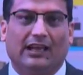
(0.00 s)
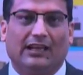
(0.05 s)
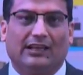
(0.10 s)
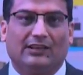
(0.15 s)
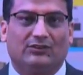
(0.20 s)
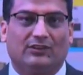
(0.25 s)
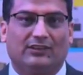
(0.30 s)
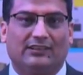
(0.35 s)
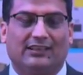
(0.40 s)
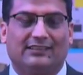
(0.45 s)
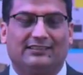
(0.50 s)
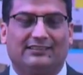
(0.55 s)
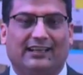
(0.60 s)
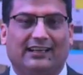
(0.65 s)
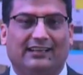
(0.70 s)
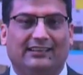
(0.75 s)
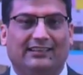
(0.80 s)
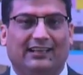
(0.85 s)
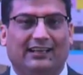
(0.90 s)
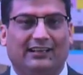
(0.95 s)
So as I
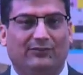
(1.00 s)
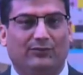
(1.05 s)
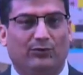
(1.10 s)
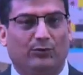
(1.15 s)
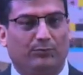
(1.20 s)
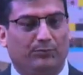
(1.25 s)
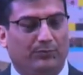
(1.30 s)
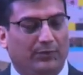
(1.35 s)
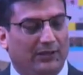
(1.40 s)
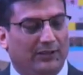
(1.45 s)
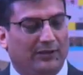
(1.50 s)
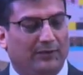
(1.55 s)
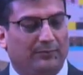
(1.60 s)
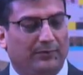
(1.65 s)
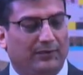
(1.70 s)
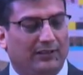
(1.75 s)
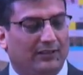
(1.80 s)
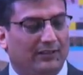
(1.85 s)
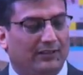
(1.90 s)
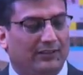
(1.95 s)
said, that if you pick up
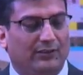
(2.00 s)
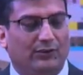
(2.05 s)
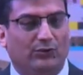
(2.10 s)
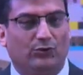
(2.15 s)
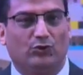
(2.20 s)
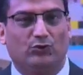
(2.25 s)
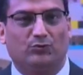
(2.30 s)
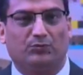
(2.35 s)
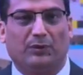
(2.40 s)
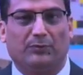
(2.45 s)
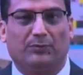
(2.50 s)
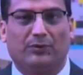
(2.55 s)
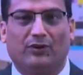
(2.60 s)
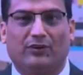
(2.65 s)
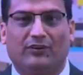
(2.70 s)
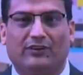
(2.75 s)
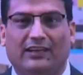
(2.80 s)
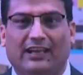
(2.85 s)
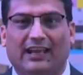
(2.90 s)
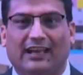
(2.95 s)
a newspaper
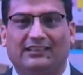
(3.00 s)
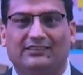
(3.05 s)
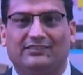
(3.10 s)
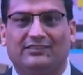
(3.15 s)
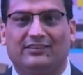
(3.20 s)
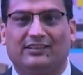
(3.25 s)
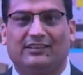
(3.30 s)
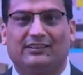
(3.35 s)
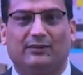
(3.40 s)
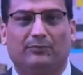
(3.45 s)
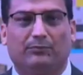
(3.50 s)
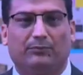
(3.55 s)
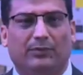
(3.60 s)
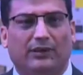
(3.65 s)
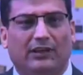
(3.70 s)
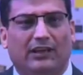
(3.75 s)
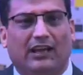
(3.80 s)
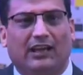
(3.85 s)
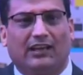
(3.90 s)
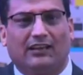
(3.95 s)
on next day, the
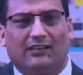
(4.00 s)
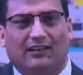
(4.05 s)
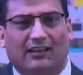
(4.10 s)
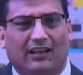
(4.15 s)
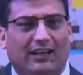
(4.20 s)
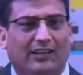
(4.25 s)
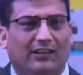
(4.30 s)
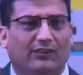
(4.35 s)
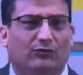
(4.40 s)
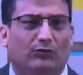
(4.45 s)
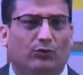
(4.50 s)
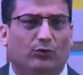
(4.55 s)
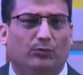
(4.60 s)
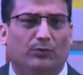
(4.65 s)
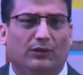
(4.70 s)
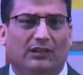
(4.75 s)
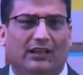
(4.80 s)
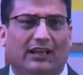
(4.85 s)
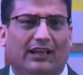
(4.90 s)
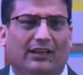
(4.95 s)
big headline would
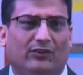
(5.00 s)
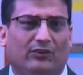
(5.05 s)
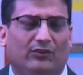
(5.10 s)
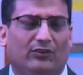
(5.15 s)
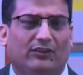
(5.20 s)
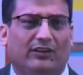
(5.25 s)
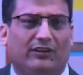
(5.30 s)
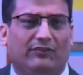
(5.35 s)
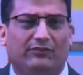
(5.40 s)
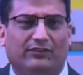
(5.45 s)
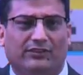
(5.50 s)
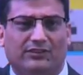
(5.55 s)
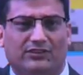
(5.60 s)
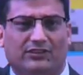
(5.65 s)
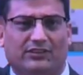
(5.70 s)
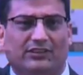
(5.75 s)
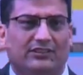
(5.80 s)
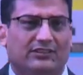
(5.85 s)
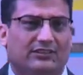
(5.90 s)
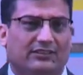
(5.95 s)
be like,
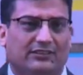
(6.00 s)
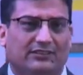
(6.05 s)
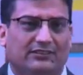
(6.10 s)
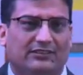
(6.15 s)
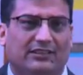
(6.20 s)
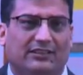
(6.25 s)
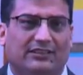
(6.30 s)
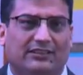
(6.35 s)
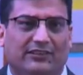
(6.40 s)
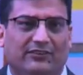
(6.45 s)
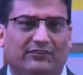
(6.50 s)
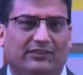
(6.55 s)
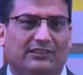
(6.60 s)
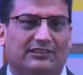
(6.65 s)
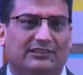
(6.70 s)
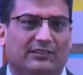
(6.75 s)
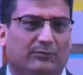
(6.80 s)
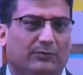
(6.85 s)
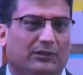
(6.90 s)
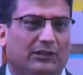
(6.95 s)
refrigerators and
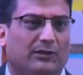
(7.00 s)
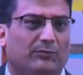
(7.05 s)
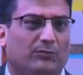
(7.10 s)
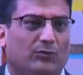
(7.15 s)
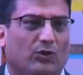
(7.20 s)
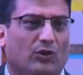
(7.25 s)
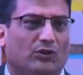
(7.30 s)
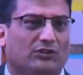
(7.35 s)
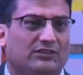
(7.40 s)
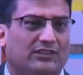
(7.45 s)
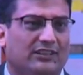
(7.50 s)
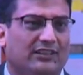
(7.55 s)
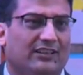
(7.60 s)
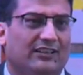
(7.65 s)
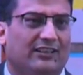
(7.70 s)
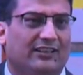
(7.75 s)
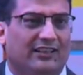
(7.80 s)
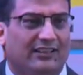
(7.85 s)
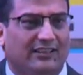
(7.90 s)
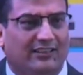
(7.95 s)
TVs have become
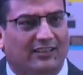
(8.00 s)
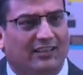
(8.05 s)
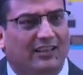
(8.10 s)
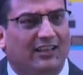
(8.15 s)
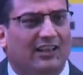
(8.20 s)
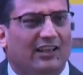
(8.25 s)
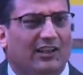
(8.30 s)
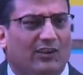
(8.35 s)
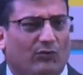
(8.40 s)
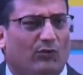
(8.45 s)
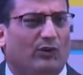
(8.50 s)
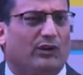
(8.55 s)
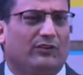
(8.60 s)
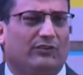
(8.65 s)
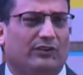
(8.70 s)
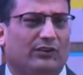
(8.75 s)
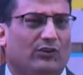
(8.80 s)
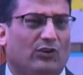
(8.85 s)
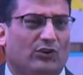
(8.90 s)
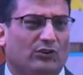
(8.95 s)
costlier, and
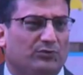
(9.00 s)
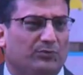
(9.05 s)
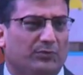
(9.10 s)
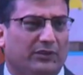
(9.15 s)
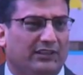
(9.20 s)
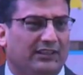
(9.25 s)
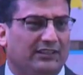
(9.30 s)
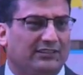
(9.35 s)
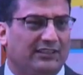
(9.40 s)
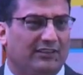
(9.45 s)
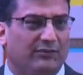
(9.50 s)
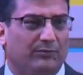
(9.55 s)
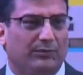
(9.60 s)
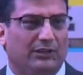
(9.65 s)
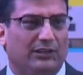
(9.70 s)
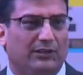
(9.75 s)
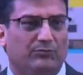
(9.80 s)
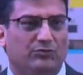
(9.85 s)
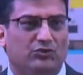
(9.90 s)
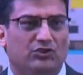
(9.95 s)
whatever cosmetics have
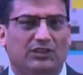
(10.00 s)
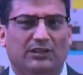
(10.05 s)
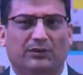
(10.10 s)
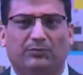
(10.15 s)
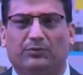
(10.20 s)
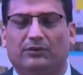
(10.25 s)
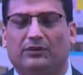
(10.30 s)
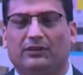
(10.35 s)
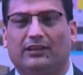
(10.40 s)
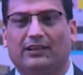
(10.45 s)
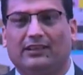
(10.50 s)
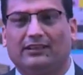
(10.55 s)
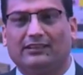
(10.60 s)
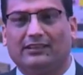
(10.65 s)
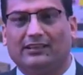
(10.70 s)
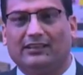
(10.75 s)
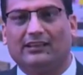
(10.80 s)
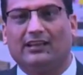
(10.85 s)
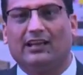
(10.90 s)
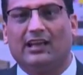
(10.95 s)
become cheaper, and
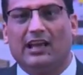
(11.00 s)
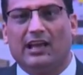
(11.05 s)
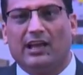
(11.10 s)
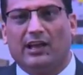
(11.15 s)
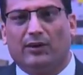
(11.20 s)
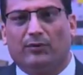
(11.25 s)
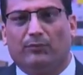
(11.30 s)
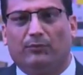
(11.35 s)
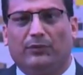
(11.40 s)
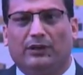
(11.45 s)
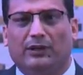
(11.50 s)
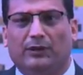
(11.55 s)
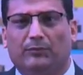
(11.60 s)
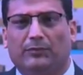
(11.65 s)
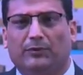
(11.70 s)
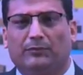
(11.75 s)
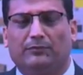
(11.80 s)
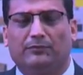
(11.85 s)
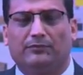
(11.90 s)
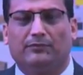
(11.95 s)
the
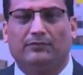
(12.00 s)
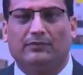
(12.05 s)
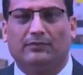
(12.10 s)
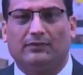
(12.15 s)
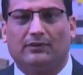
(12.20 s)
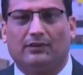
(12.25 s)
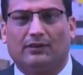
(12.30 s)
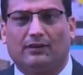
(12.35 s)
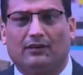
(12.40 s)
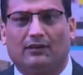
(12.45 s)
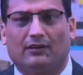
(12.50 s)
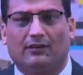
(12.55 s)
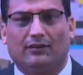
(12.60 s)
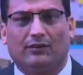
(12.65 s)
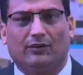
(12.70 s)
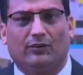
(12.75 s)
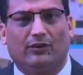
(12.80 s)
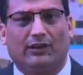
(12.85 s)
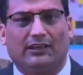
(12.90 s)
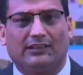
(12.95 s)
minimum
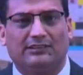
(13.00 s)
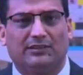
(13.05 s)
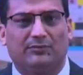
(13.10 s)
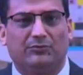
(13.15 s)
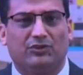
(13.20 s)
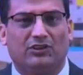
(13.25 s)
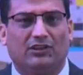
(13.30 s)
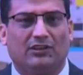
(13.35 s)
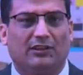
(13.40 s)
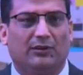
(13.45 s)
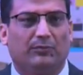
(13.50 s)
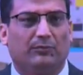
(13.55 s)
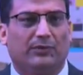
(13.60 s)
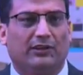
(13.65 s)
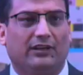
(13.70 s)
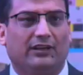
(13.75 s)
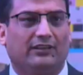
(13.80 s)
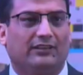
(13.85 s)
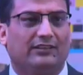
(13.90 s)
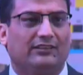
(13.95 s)
exemption
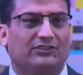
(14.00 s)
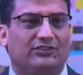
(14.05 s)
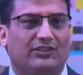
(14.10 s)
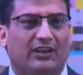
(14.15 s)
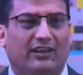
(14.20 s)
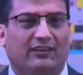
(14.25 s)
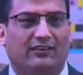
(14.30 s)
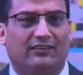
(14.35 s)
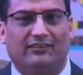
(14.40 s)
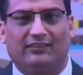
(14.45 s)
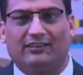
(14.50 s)
limit, a standard